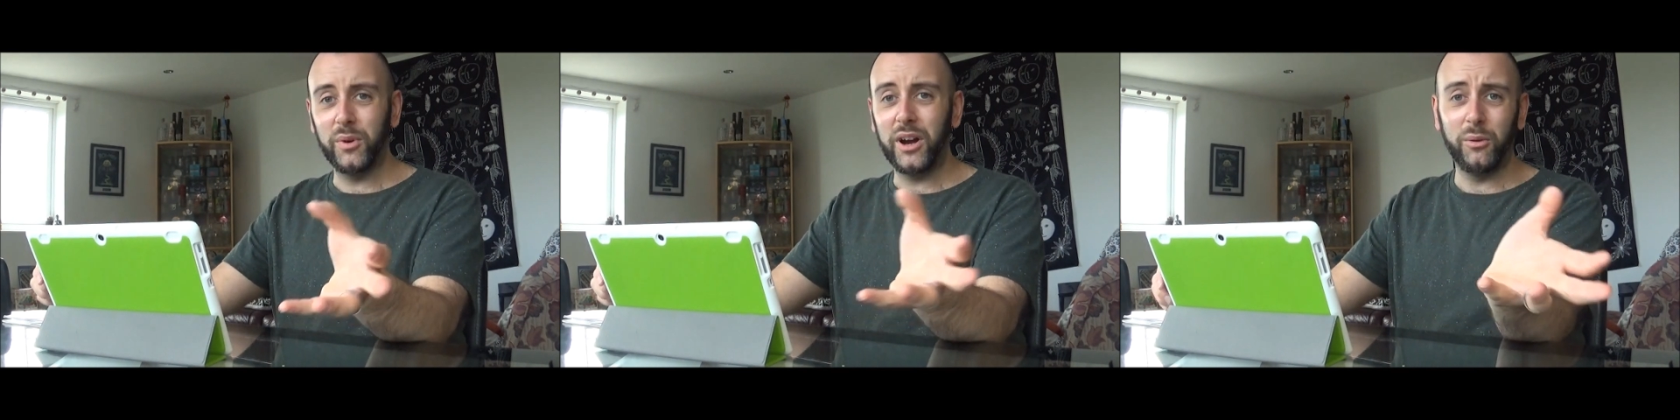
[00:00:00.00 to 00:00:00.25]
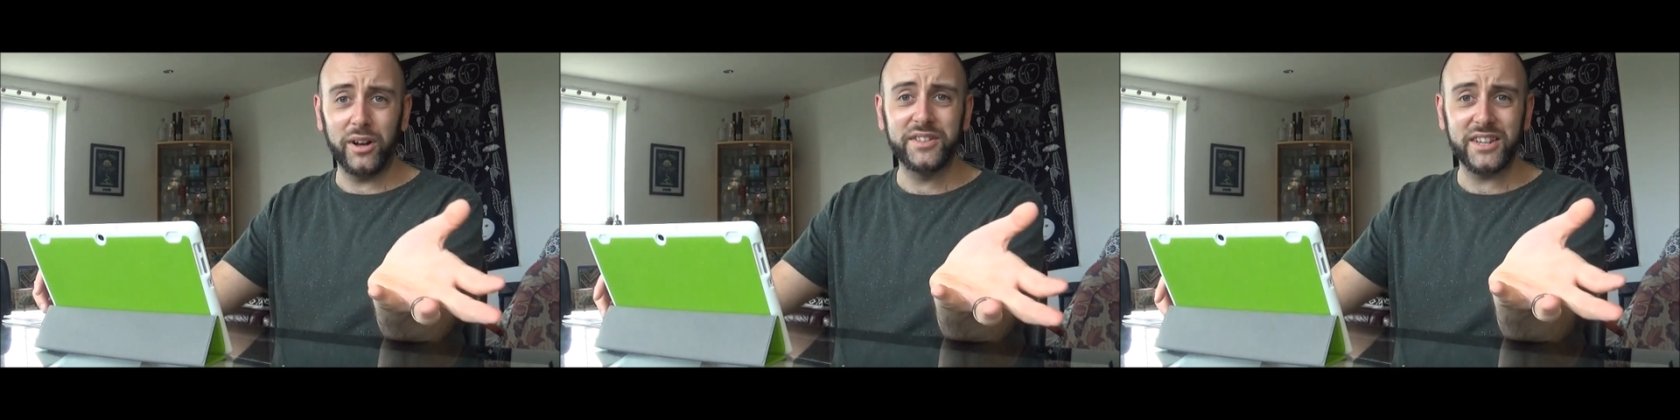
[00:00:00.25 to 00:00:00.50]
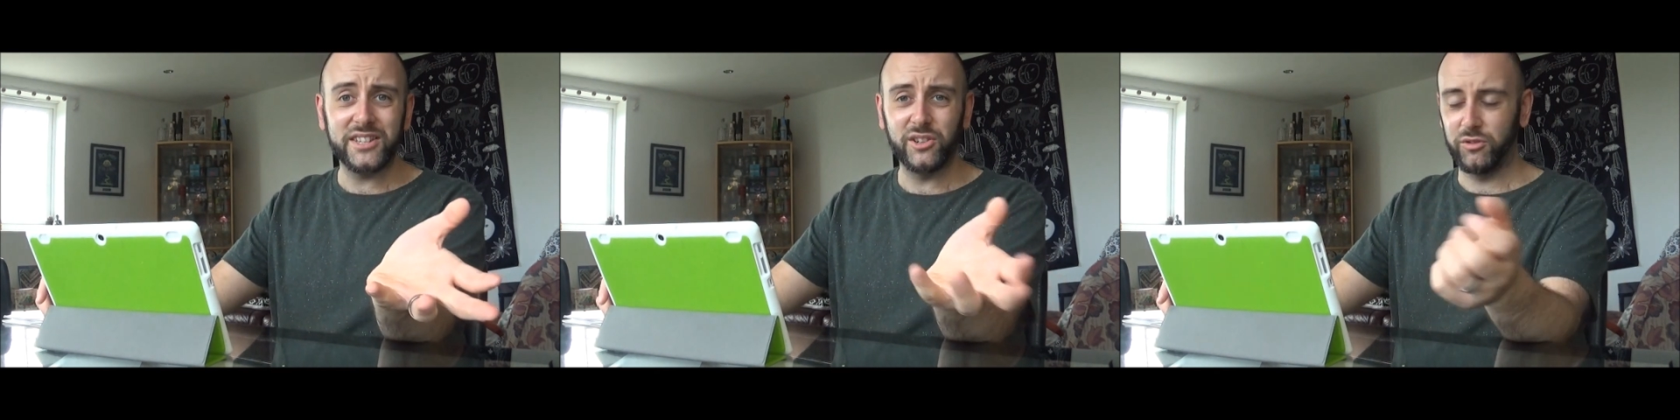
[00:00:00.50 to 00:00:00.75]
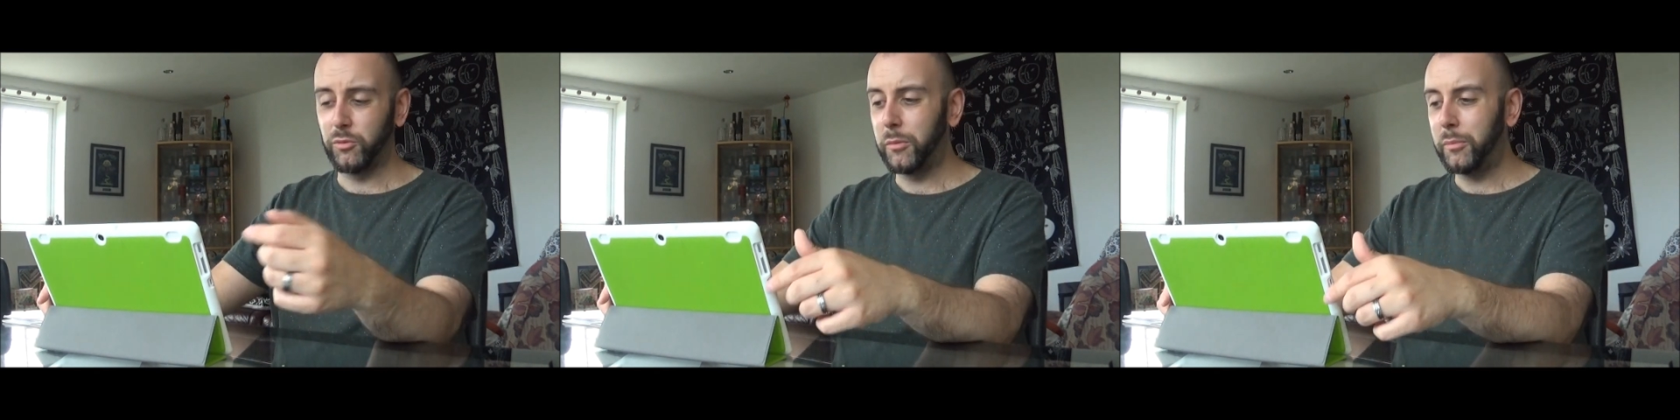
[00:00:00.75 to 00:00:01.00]
well, a
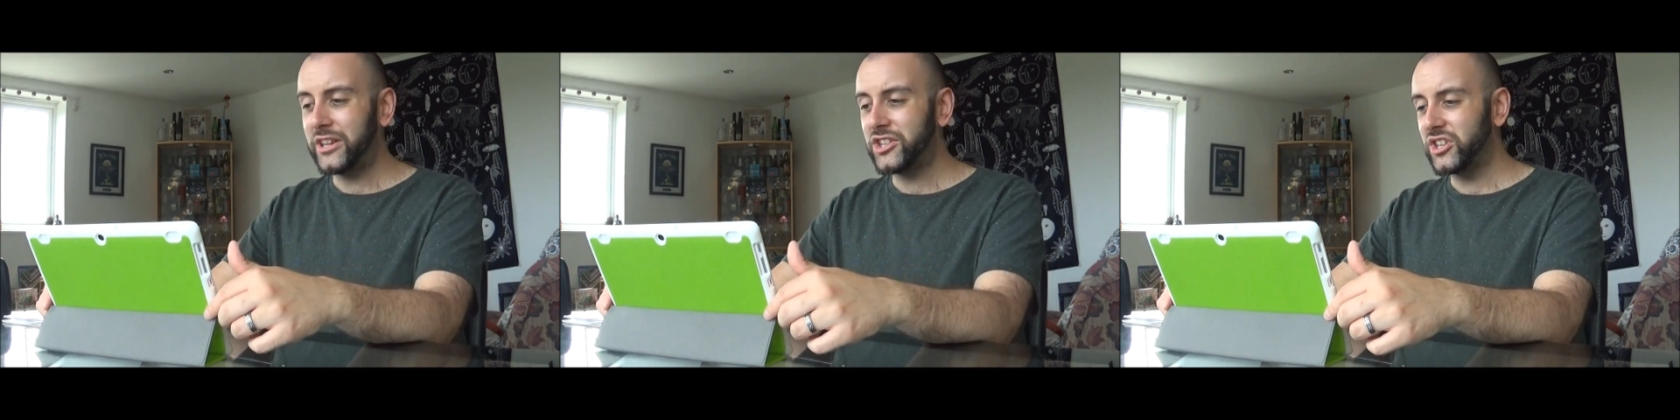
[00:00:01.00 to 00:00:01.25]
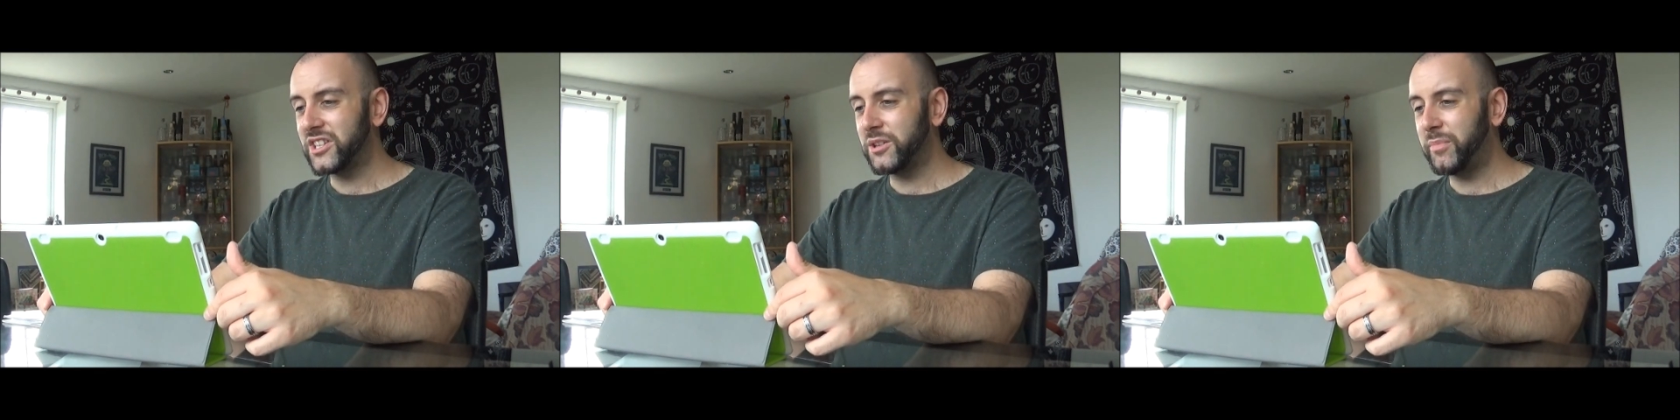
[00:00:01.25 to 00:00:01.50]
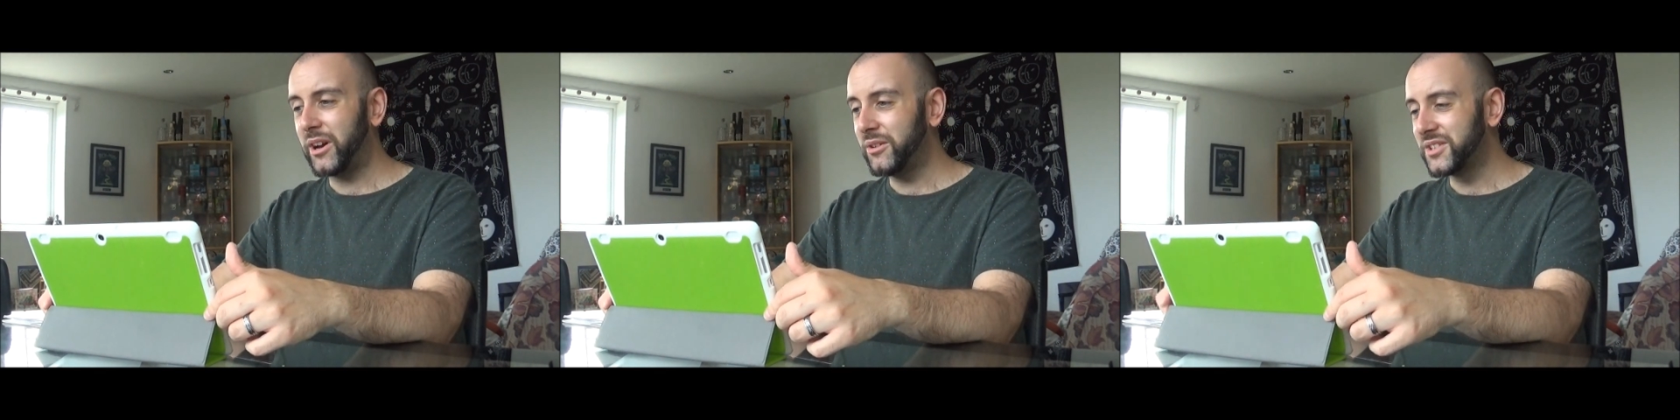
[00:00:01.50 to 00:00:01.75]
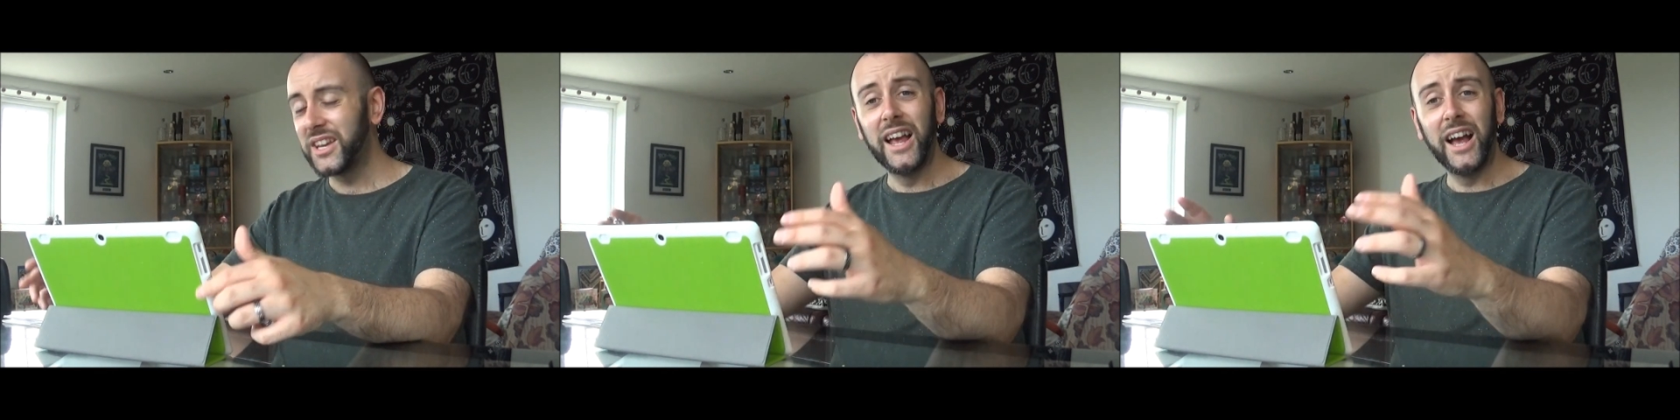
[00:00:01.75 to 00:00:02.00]
dishonourable mention, I
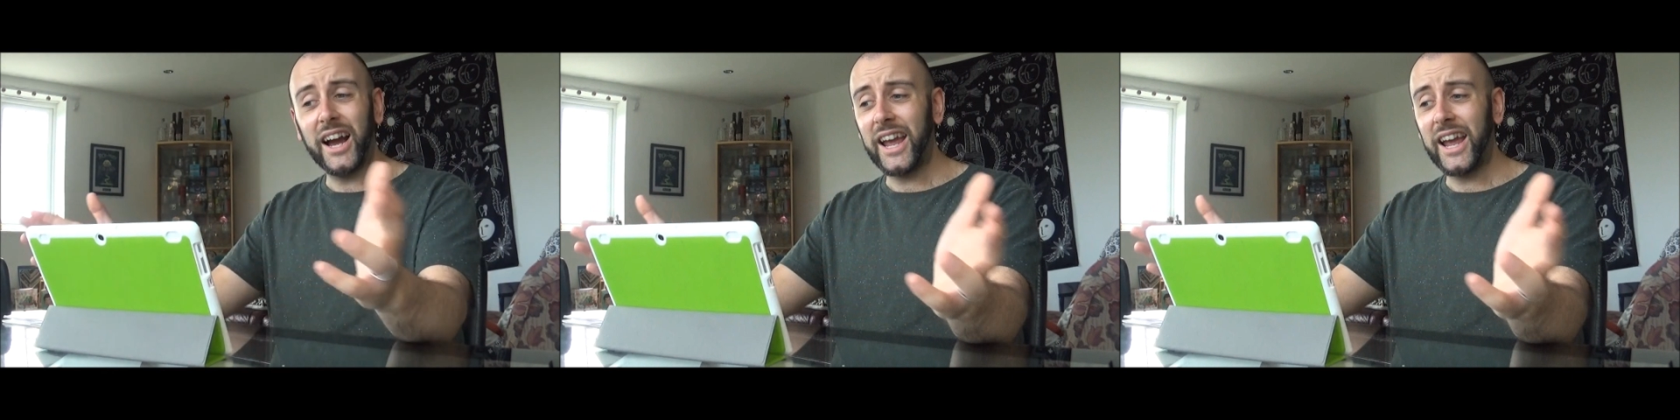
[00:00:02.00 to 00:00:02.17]
suppose.